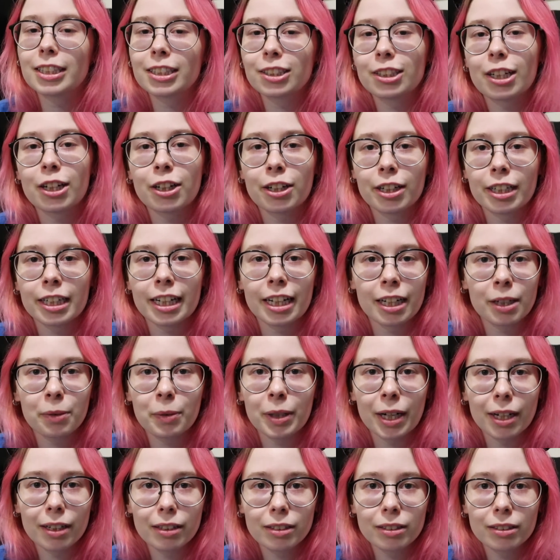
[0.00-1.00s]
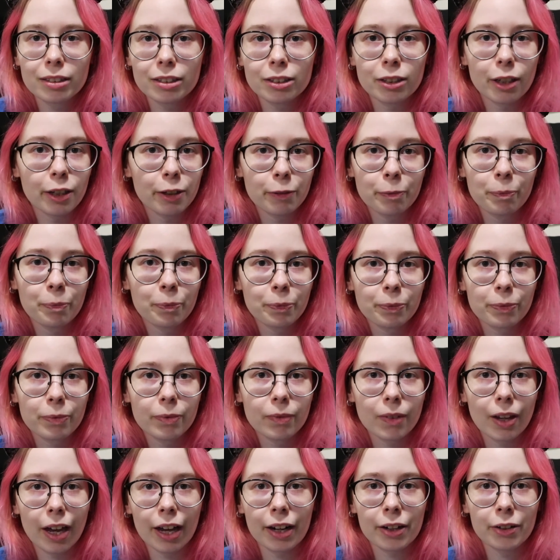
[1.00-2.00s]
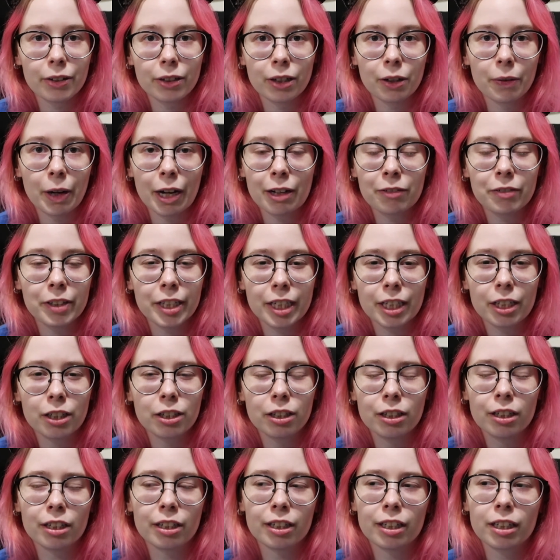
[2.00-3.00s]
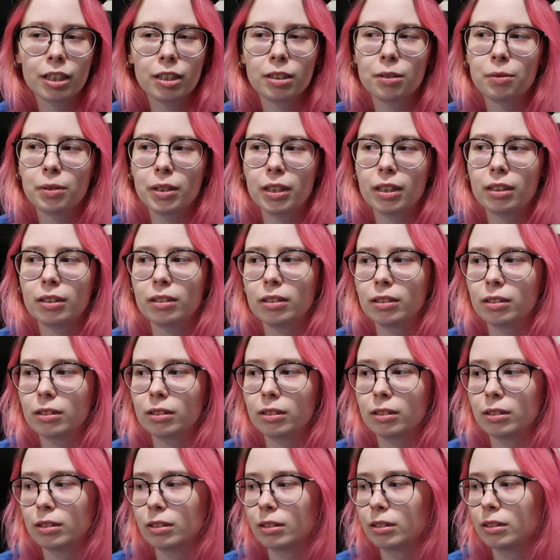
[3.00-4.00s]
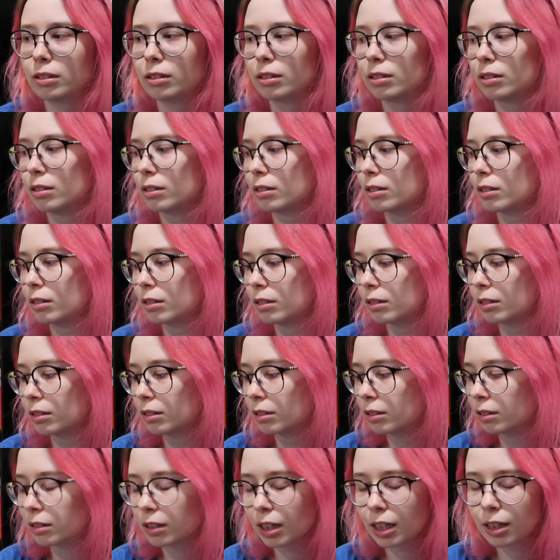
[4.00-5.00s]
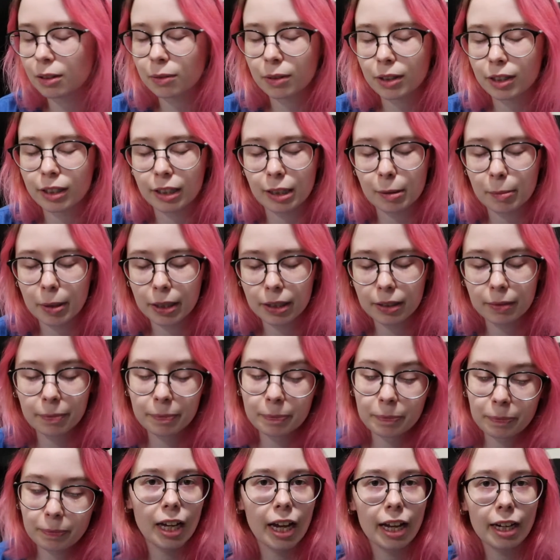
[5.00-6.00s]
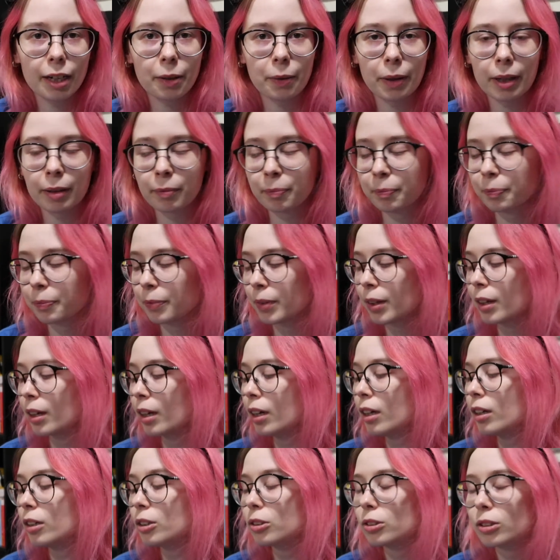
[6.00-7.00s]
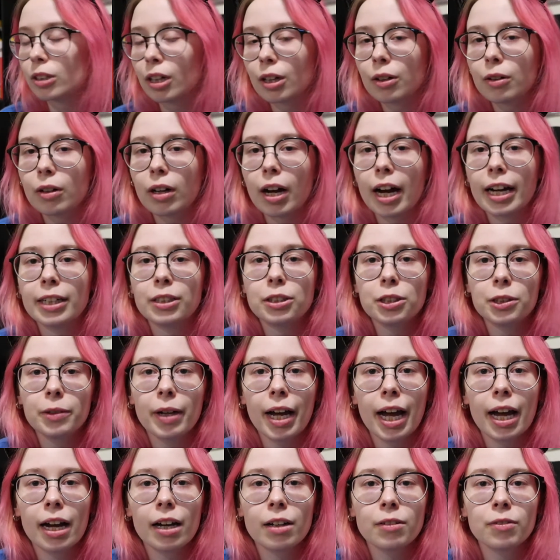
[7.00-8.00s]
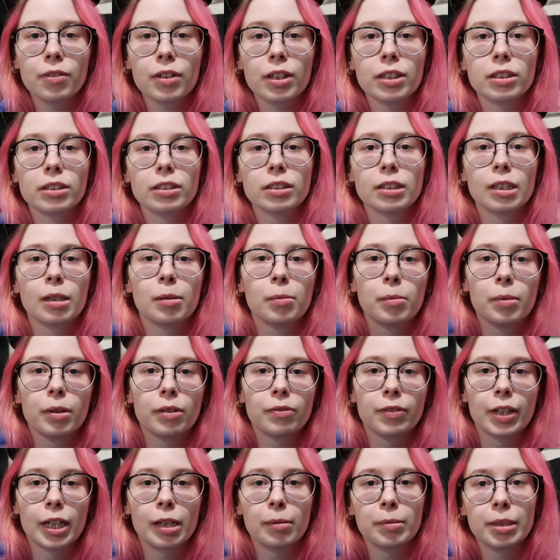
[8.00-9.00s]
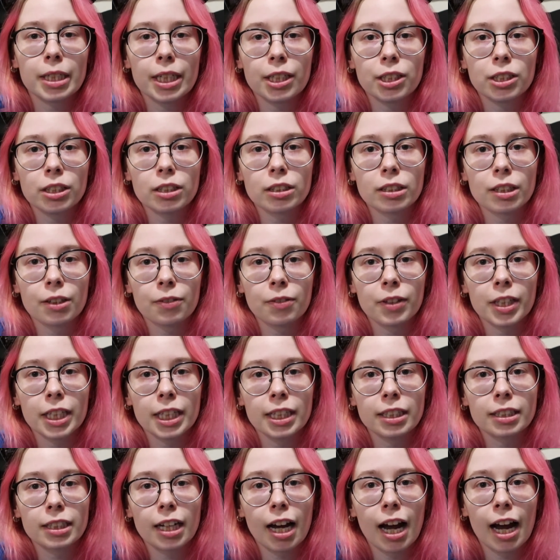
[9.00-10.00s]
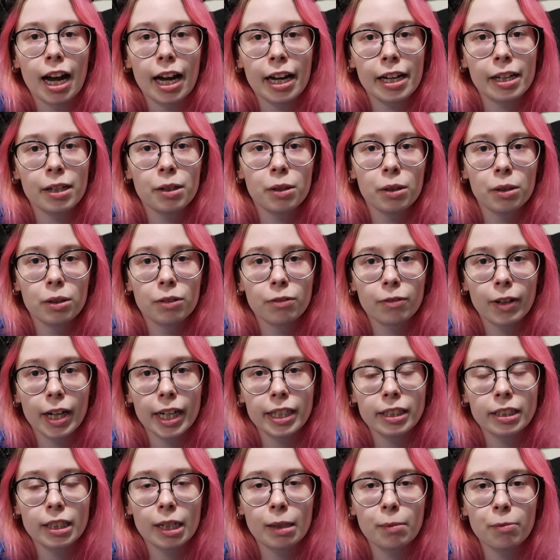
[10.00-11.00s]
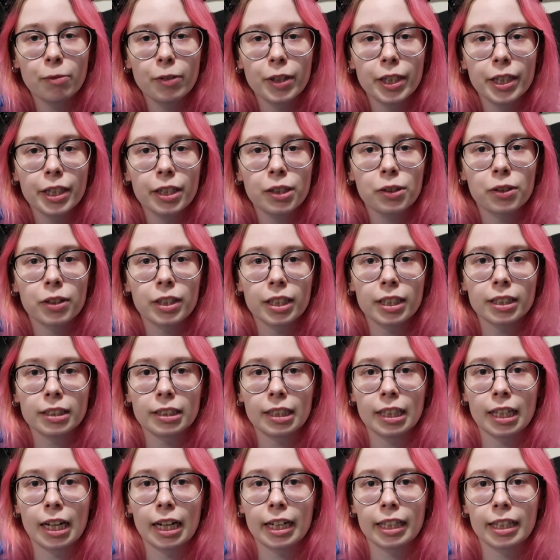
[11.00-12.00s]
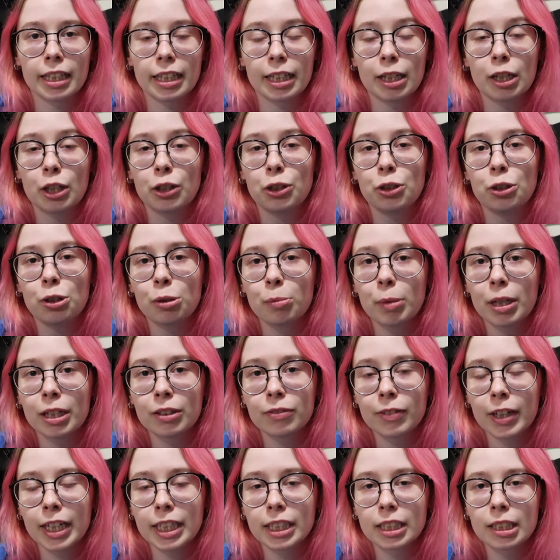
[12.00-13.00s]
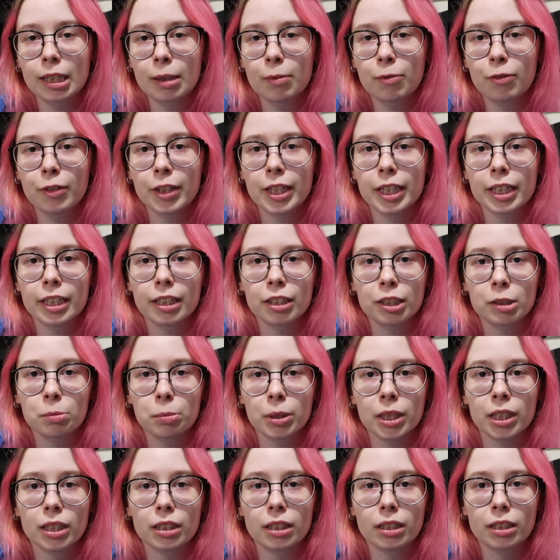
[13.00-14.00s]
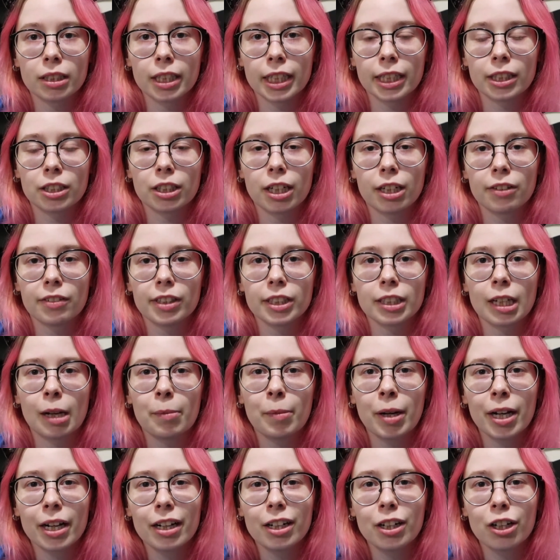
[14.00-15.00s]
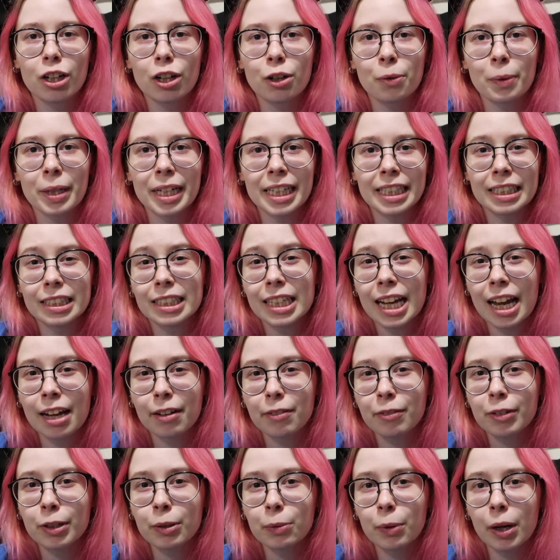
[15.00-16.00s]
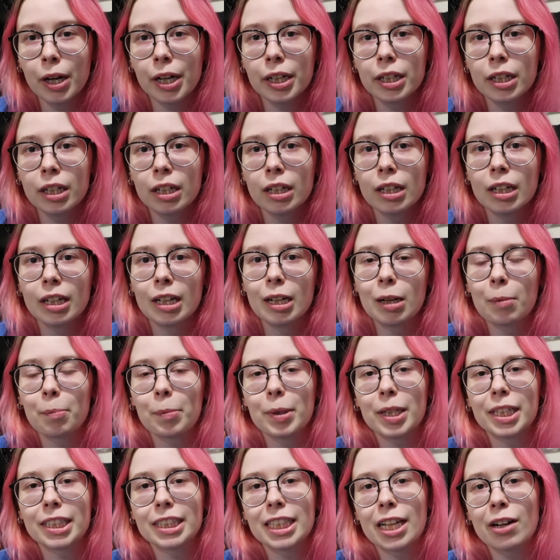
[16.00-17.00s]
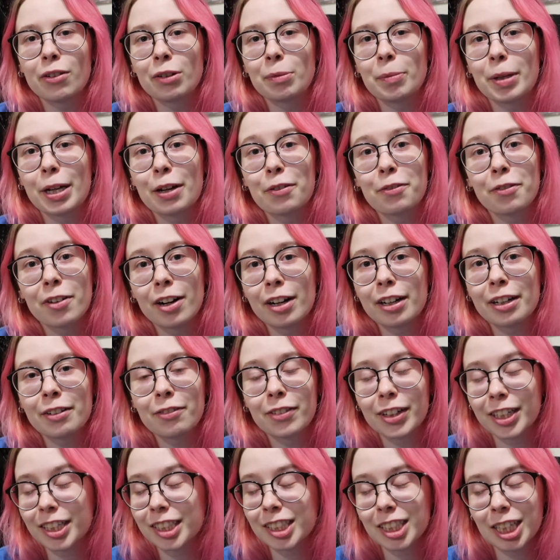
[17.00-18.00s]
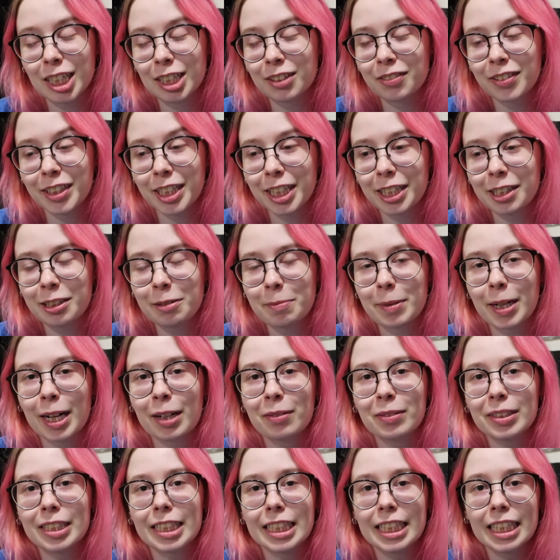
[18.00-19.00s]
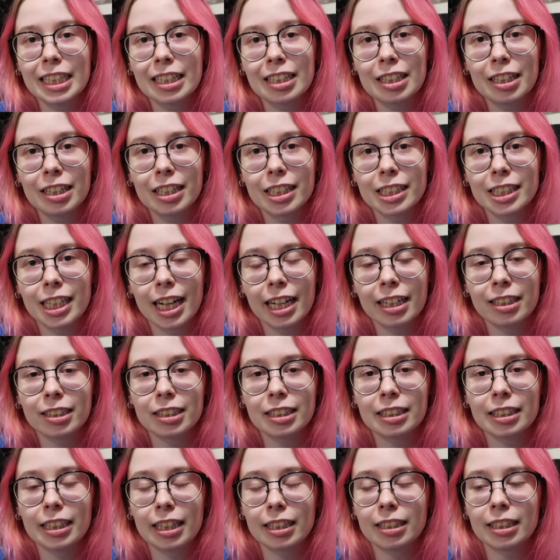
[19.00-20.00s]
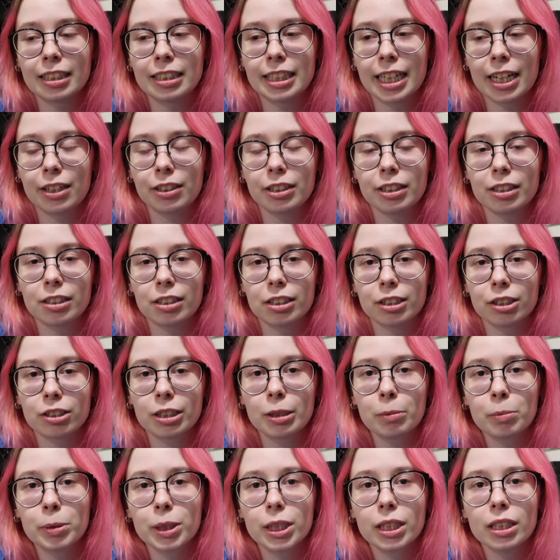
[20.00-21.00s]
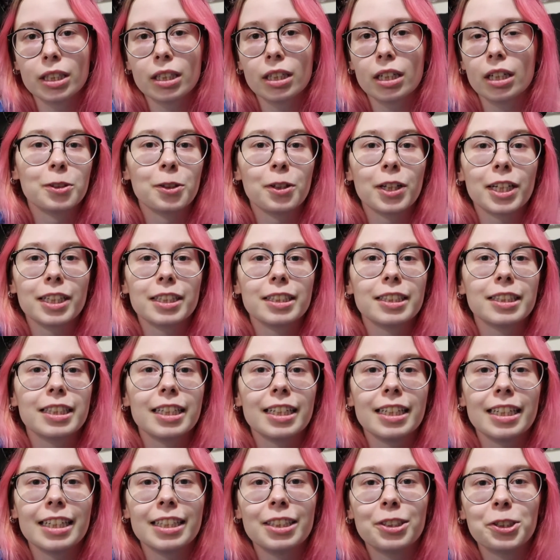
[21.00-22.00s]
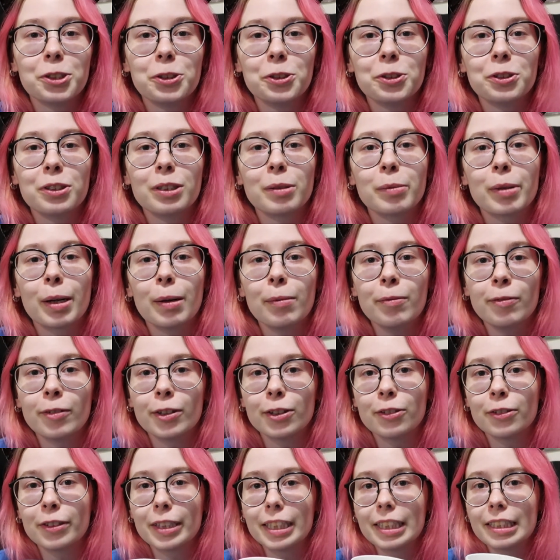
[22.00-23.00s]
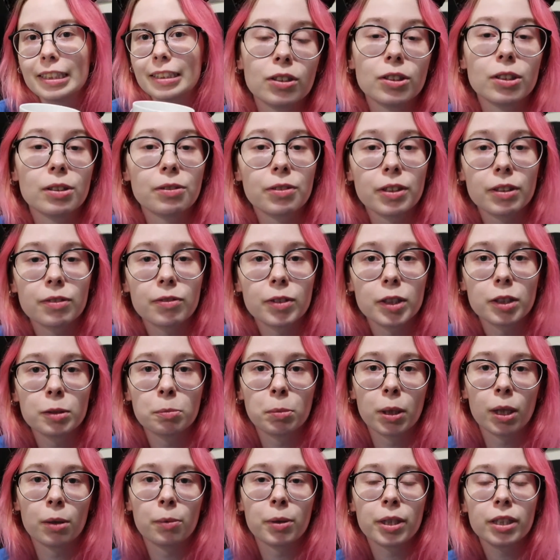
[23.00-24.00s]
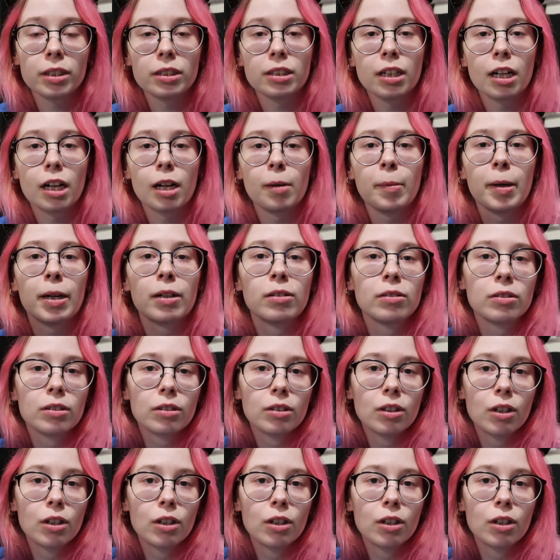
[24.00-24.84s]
it's not hurting anyone else. So I don't know how reading could hurt anyone else. I don't want to think about it. Anyway, so I do have some recommendations of things I find comforting or things that I think you might find comforting. They're split into slight genres. I'm not going to go into everyone because that would make a very, very long video, but I will link all the titles down in the description. So let's get into some comfort reads. So for the first part, we're going to talk about